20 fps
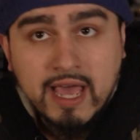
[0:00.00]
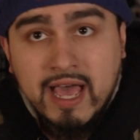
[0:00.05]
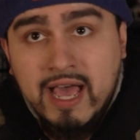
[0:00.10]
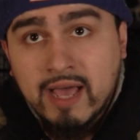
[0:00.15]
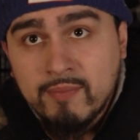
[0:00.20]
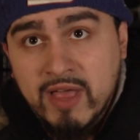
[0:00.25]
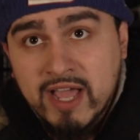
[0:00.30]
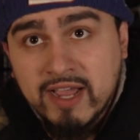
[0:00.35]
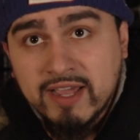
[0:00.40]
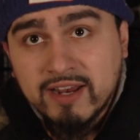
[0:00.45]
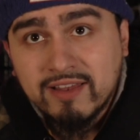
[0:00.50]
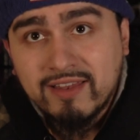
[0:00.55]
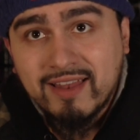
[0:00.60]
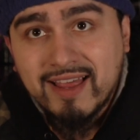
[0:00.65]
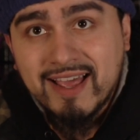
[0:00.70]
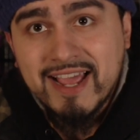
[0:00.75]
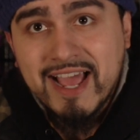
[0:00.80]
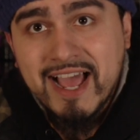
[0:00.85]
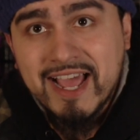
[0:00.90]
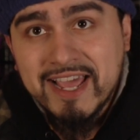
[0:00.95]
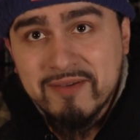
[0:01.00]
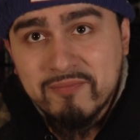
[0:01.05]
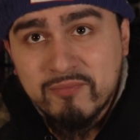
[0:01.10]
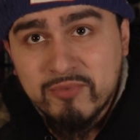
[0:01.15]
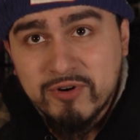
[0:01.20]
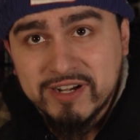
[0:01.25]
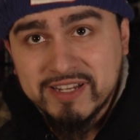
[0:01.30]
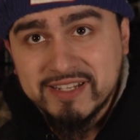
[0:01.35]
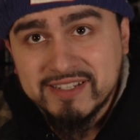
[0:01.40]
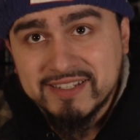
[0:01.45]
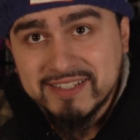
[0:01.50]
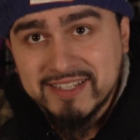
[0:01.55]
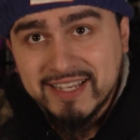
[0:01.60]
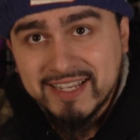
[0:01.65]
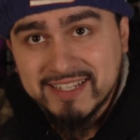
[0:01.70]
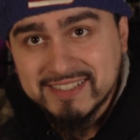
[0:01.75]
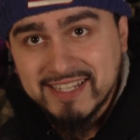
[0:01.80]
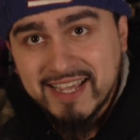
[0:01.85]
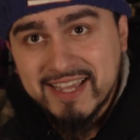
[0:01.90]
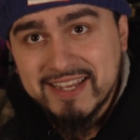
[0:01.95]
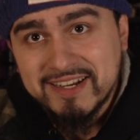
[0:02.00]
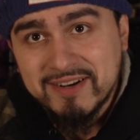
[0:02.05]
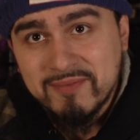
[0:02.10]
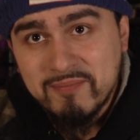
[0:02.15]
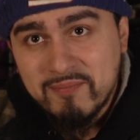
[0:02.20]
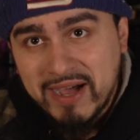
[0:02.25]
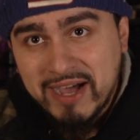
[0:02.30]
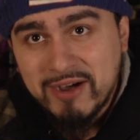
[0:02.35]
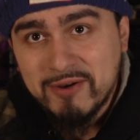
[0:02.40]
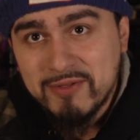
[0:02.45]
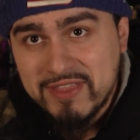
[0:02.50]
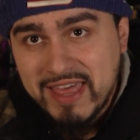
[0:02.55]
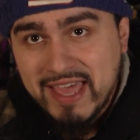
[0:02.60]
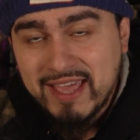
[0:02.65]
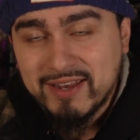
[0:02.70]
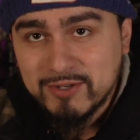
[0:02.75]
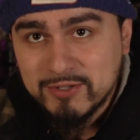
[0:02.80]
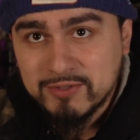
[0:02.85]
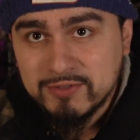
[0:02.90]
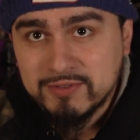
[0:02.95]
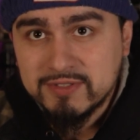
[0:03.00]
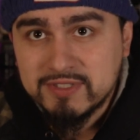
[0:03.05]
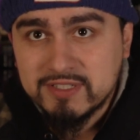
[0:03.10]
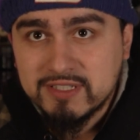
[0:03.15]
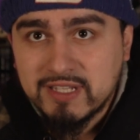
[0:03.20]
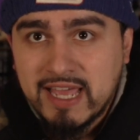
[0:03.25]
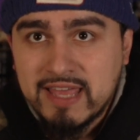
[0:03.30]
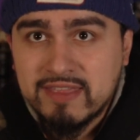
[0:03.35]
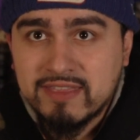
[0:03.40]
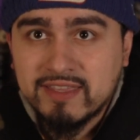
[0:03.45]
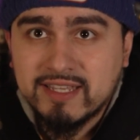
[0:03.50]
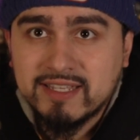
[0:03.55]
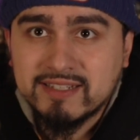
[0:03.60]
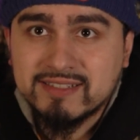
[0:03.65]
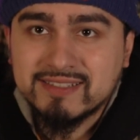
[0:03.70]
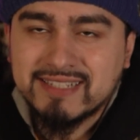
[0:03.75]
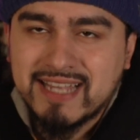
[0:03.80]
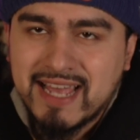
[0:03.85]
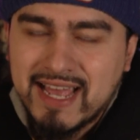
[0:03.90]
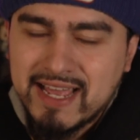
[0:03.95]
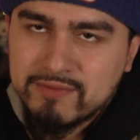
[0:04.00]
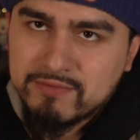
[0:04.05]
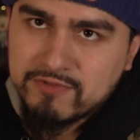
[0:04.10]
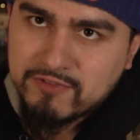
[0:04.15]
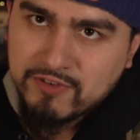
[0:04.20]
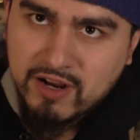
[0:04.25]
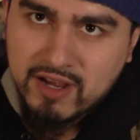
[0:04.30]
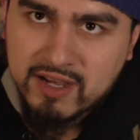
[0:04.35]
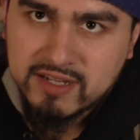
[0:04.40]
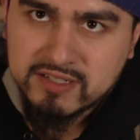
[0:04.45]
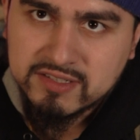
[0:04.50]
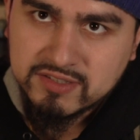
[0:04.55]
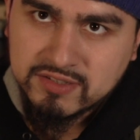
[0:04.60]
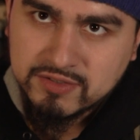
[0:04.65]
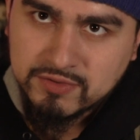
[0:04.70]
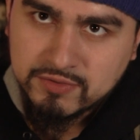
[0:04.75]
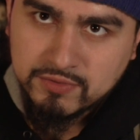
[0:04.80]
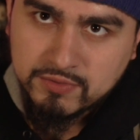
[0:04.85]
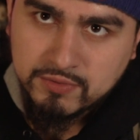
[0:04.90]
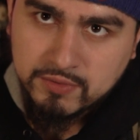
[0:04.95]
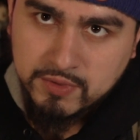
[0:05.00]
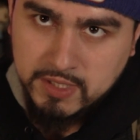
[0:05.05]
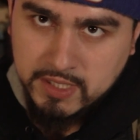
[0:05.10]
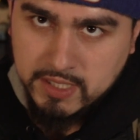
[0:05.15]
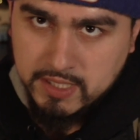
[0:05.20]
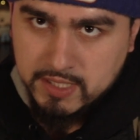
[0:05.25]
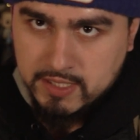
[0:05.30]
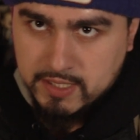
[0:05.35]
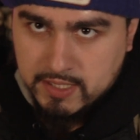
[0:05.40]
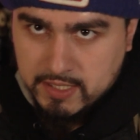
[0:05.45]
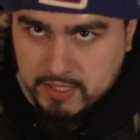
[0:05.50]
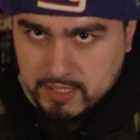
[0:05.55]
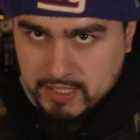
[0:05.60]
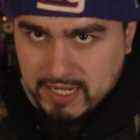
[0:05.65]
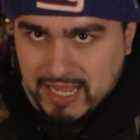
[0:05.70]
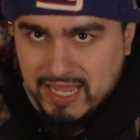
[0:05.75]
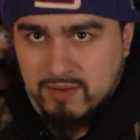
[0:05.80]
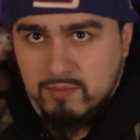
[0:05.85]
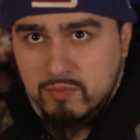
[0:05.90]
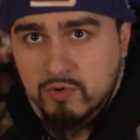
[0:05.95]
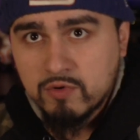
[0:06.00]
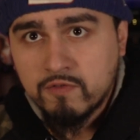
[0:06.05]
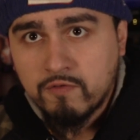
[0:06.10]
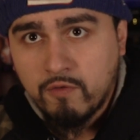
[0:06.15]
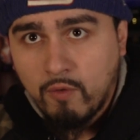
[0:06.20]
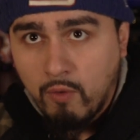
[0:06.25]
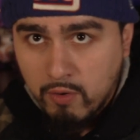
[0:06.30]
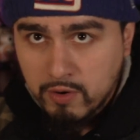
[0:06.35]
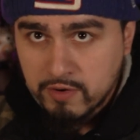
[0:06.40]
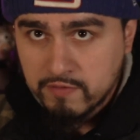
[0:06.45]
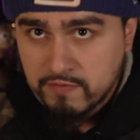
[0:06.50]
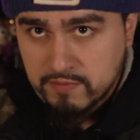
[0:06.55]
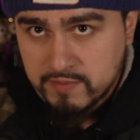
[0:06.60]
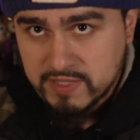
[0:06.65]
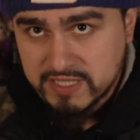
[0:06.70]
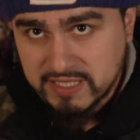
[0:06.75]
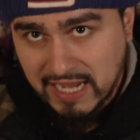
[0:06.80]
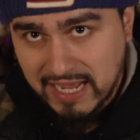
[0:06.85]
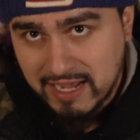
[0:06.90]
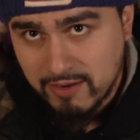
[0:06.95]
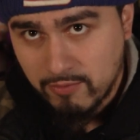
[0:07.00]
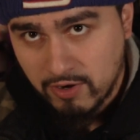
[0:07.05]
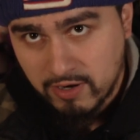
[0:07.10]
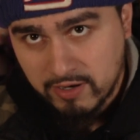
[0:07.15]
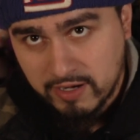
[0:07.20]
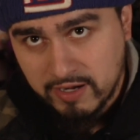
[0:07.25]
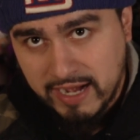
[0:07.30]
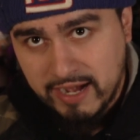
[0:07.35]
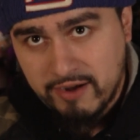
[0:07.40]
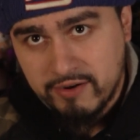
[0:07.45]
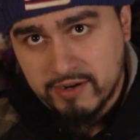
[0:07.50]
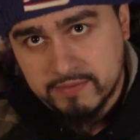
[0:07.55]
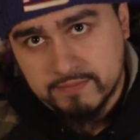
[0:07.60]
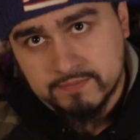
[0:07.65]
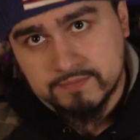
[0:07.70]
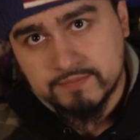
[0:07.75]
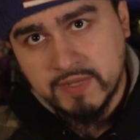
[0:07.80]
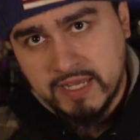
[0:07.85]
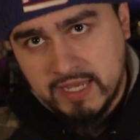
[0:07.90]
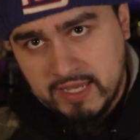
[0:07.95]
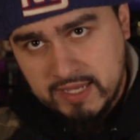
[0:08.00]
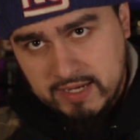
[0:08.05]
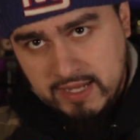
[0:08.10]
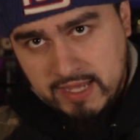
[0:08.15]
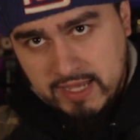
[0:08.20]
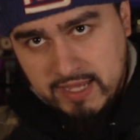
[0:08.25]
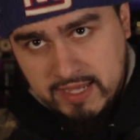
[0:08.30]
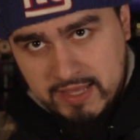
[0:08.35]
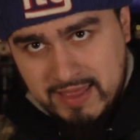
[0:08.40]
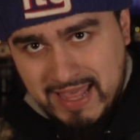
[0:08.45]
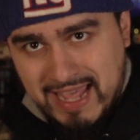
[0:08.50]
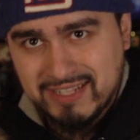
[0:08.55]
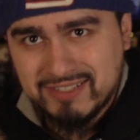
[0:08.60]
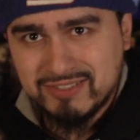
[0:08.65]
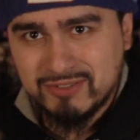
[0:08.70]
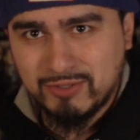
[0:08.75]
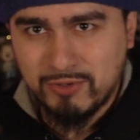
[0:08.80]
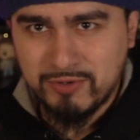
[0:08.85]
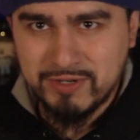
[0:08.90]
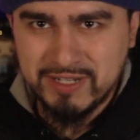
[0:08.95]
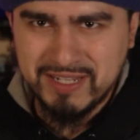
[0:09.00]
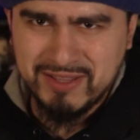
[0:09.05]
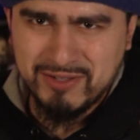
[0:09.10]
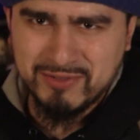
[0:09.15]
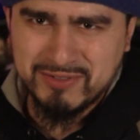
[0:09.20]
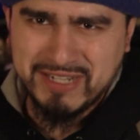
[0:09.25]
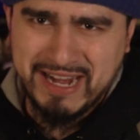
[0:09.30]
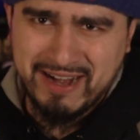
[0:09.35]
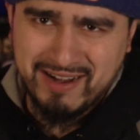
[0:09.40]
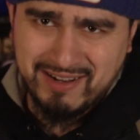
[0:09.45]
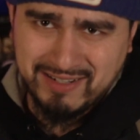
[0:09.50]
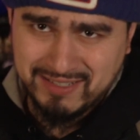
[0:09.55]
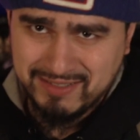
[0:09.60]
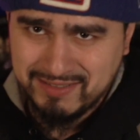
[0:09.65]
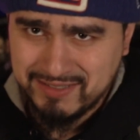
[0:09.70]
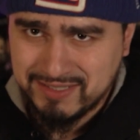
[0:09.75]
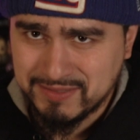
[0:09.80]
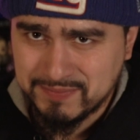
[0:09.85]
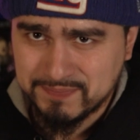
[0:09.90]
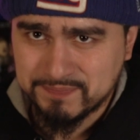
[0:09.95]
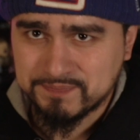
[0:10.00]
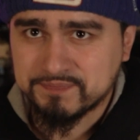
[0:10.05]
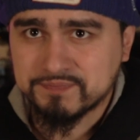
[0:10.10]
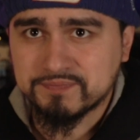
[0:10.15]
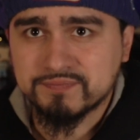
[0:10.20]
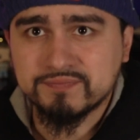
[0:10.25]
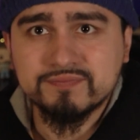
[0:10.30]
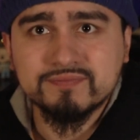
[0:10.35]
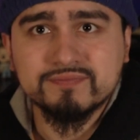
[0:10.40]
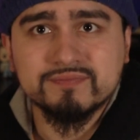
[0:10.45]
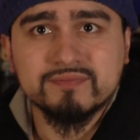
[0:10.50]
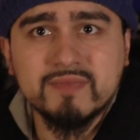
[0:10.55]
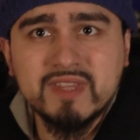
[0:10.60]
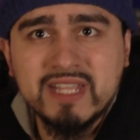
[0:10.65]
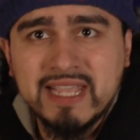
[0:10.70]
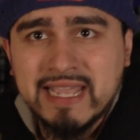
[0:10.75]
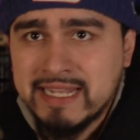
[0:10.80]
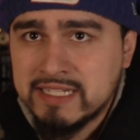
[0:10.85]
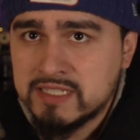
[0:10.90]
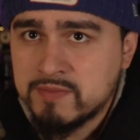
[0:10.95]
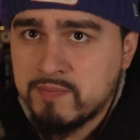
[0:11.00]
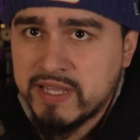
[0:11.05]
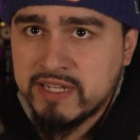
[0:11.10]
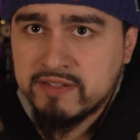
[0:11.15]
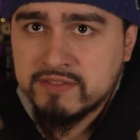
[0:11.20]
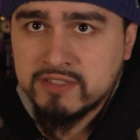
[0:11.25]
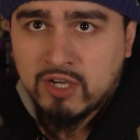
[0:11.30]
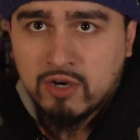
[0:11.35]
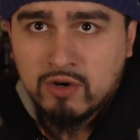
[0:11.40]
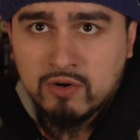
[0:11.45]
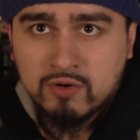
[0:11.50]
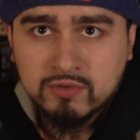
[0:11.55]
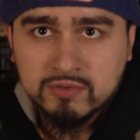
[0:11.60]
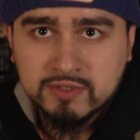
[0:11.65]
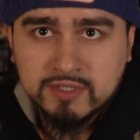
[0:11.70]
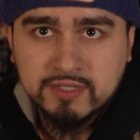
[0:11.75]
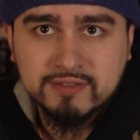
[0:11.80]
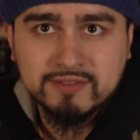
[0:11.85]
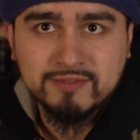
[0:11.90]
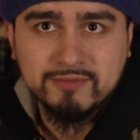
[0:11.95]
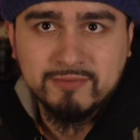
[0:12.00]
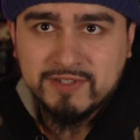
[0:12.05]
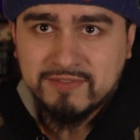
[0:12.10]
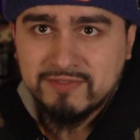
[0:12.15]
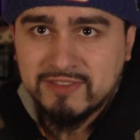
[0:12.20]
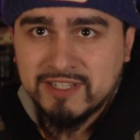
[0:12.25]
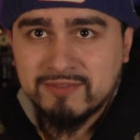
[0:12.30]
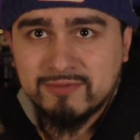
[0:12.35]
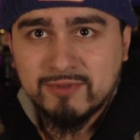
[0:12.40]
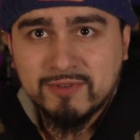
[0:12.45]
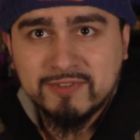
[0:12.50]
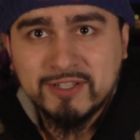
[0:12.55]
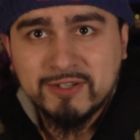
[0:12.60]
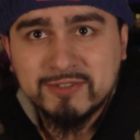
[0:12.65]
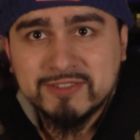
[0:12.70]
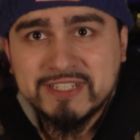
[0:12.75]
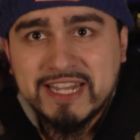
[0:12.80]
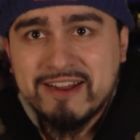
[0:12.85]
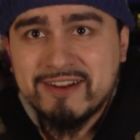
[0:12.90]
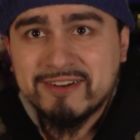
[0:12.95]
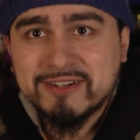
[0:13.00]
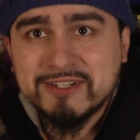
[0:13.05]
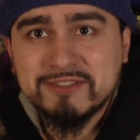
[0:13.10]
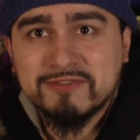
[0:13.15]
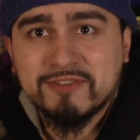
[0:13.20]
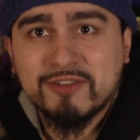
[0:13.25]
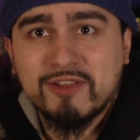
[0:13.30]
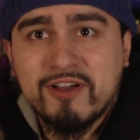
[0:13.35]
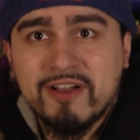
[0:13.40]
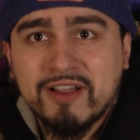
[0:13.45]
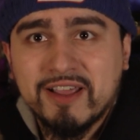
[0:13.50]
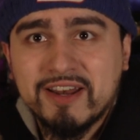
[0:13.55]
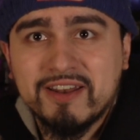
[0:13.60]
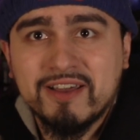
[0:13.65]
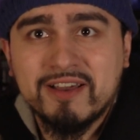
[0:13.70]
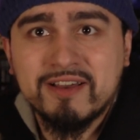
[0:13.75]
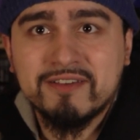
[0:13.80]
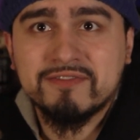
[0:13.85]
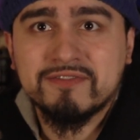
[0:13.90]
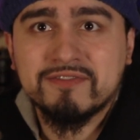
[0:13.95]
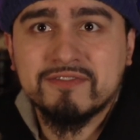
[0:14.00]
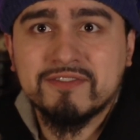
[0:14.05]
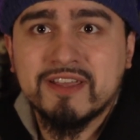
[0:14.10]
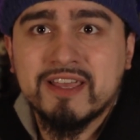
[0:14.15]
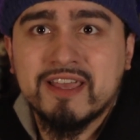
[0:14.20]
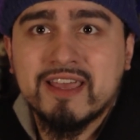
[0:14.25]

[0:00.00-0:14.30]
I'm not going to lie, I am pretty excited about that news. I think it's time for us to kind of move forward from the Skywalker era and that story and those characters. It's been told. We've lived with those characters for long enough.